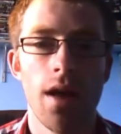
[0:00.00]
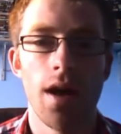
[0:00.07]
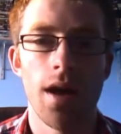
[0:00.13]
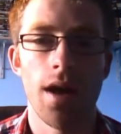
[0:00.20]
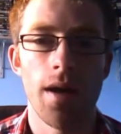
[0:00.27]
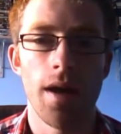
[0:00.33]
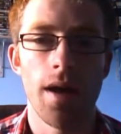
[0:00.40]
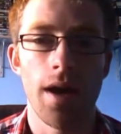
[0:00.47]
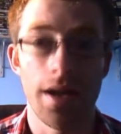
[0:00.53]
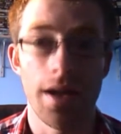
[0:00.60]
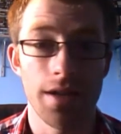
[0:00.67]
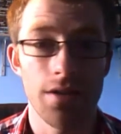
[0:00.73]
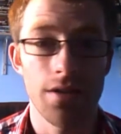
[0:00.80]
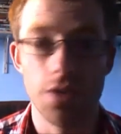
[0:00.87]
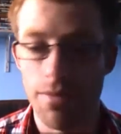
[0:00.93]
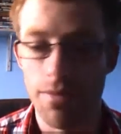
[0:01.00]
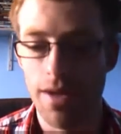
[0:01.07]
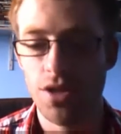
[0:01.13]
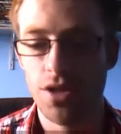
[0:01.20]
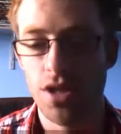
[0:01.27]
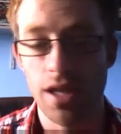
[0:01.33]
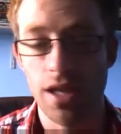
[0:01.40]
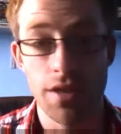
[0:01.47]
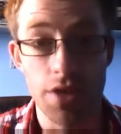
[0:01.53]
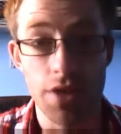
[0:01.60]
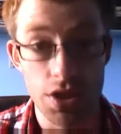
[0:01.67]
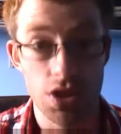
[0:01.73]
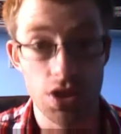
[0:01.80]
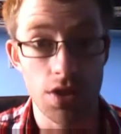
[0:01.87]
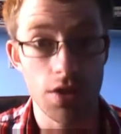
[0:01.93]
Uh, I could imagine if
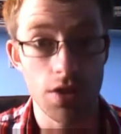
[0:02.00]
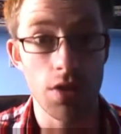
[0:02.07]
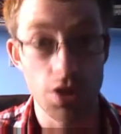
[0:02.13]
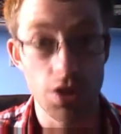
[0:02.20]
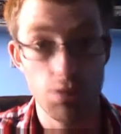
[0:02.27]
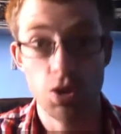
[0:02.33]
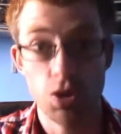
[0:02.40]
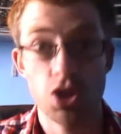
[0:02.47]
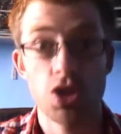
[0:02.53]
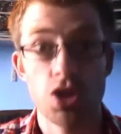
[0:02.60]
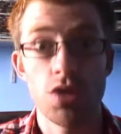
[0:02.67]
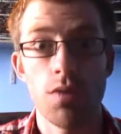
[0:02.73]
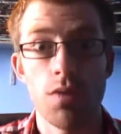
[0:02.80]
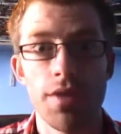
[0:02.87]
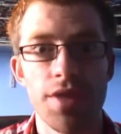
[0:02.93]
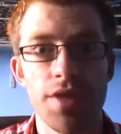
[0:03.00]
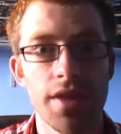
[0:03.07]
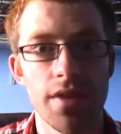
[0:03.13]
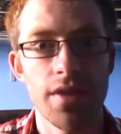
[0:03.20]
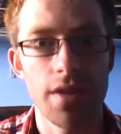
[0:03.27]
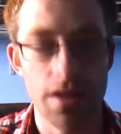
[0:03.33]
this cycle was just the one thing that,